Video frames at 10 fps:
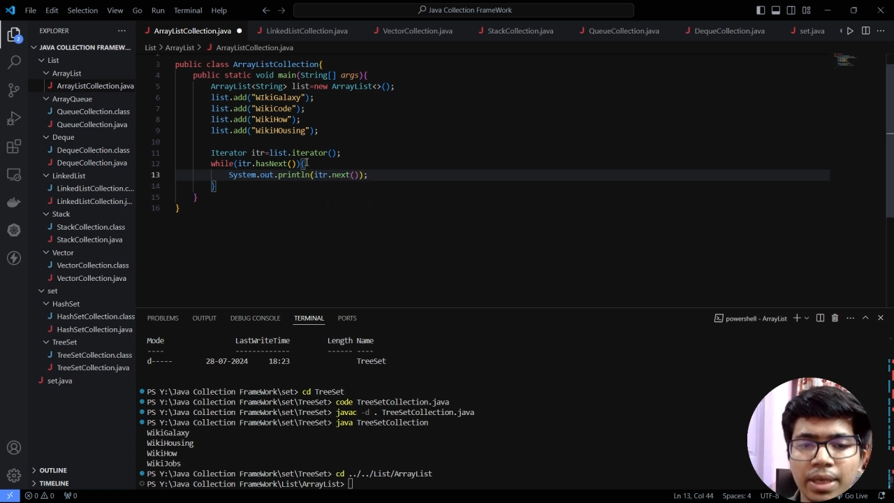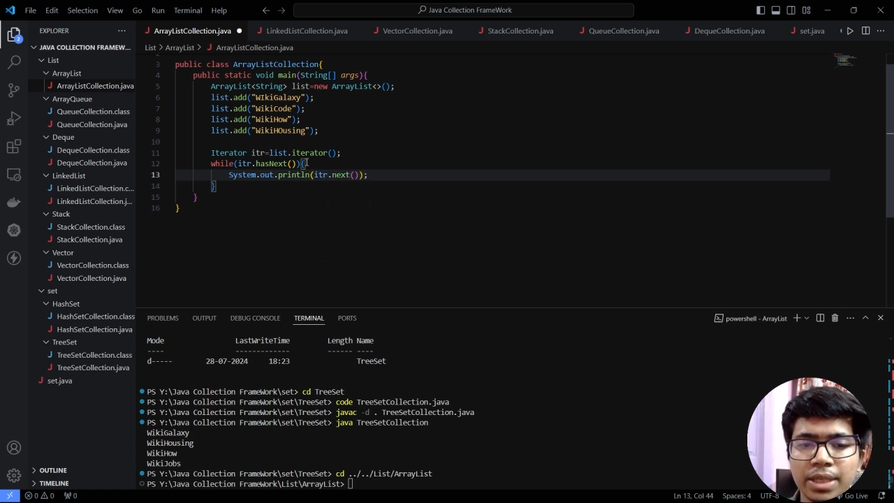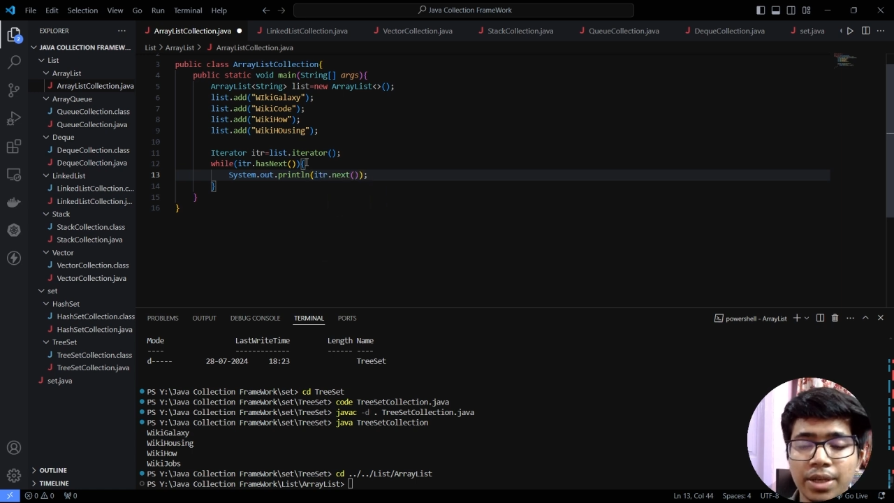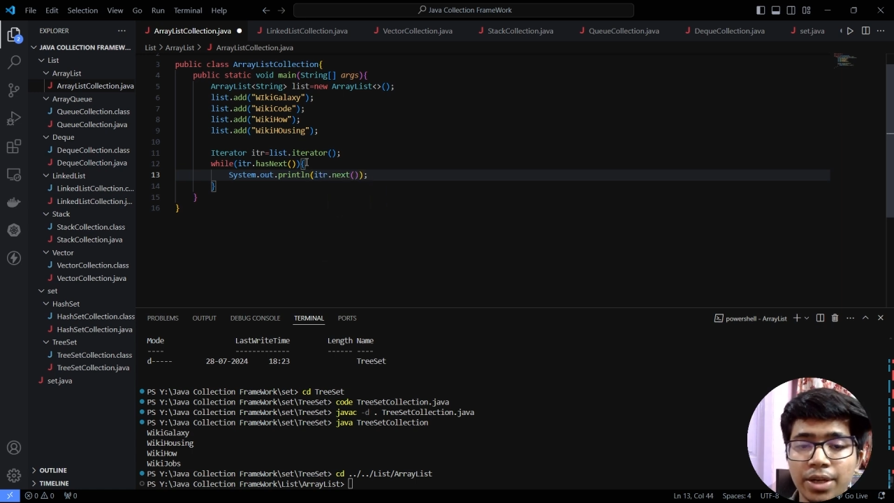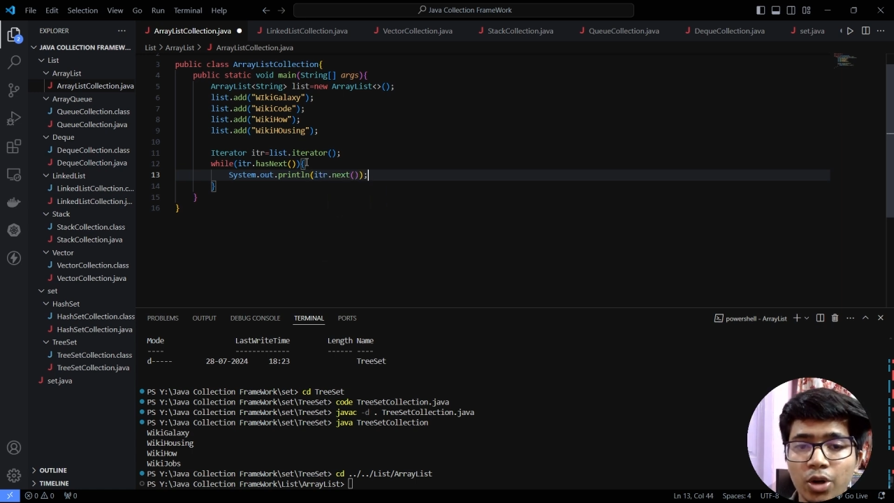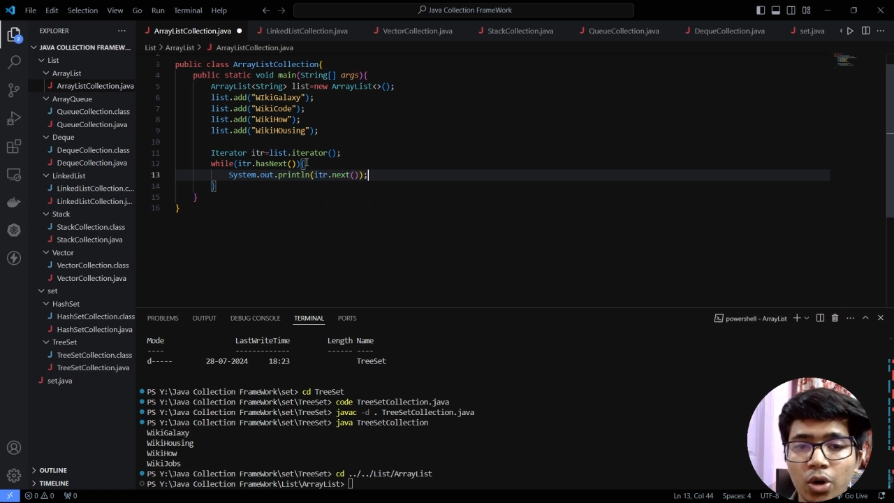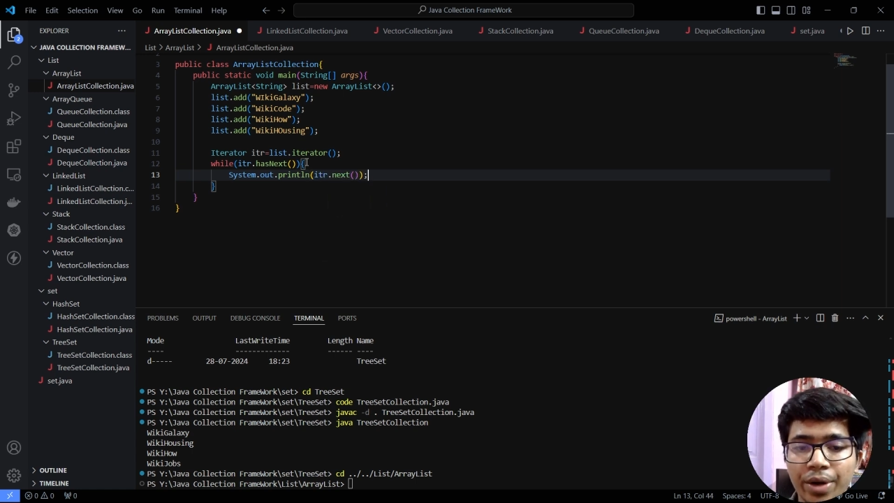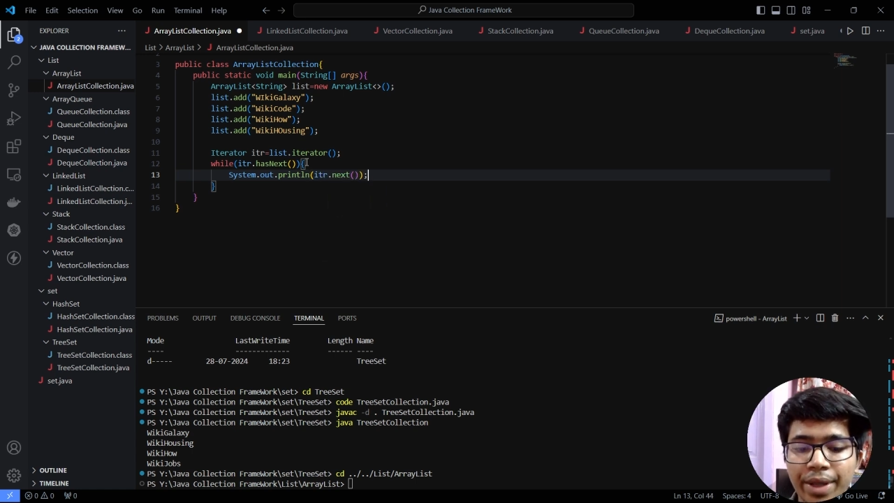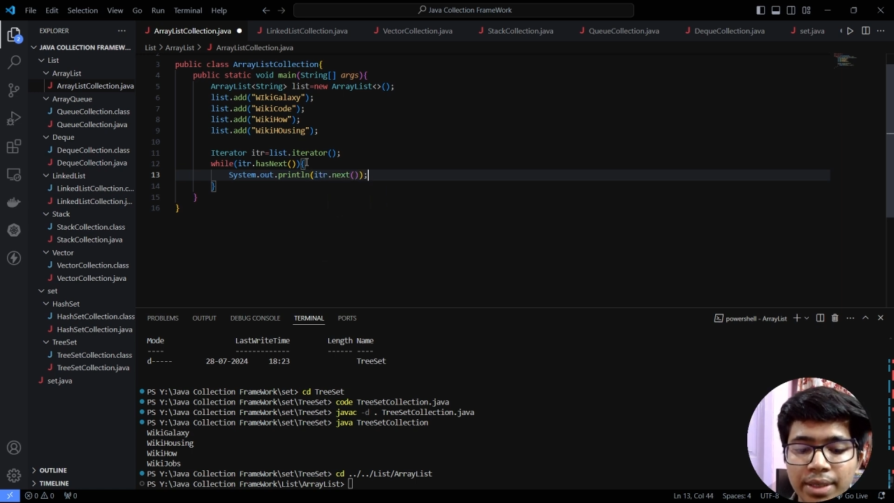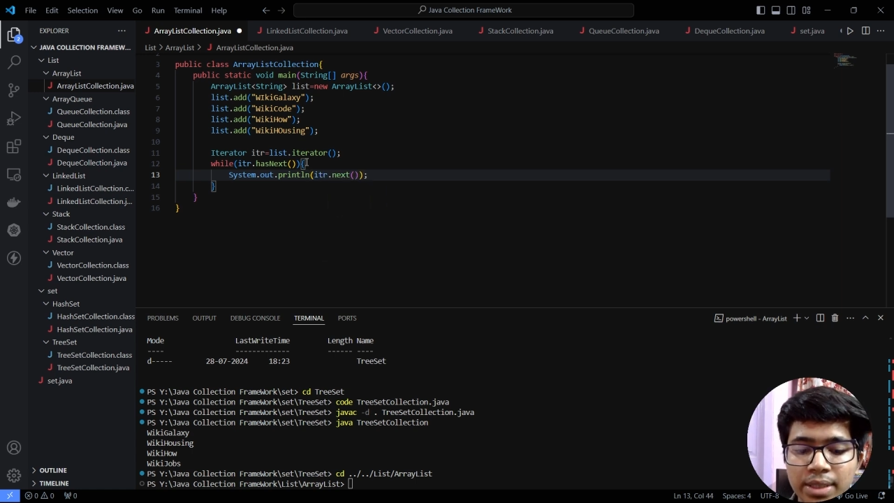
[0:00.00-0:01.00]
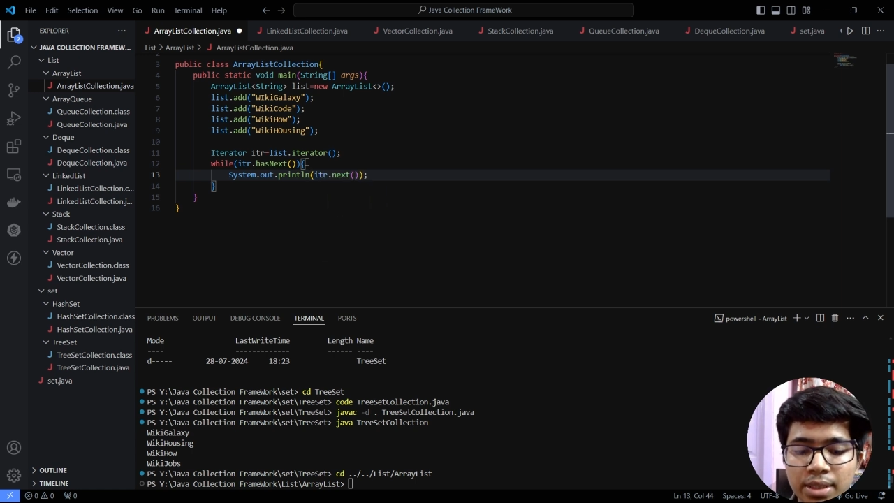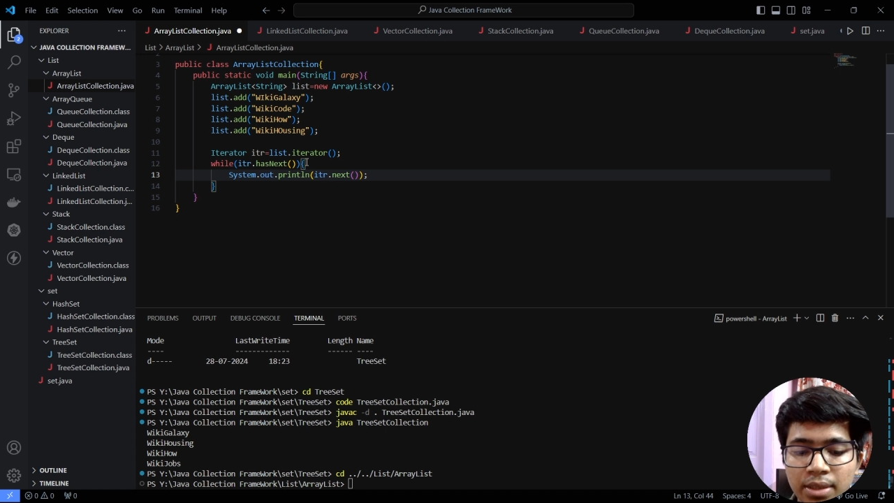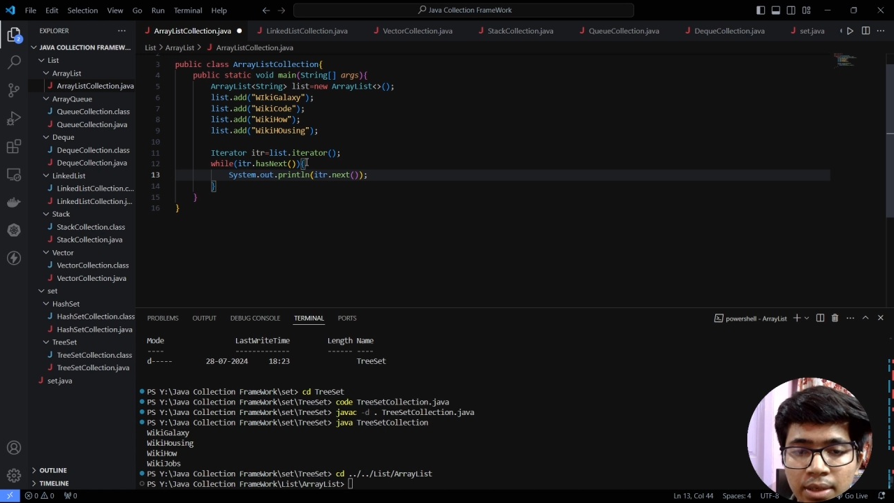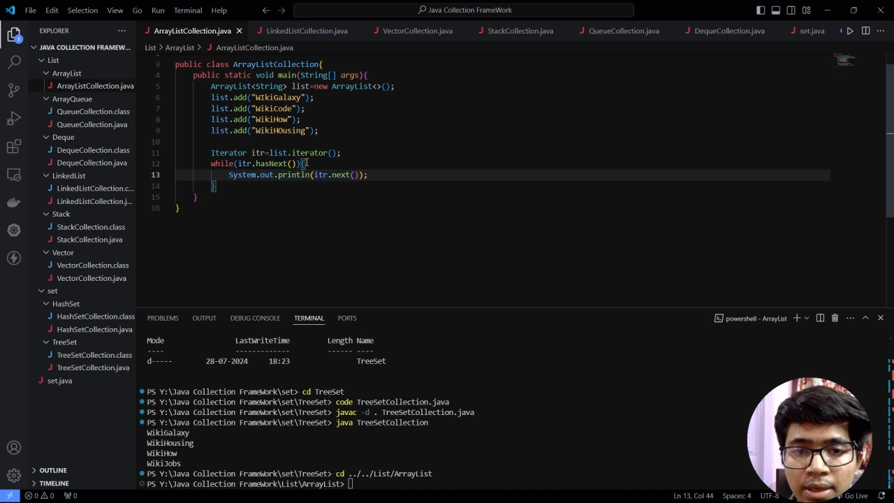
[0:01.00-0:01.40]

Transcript: Iterator dot next.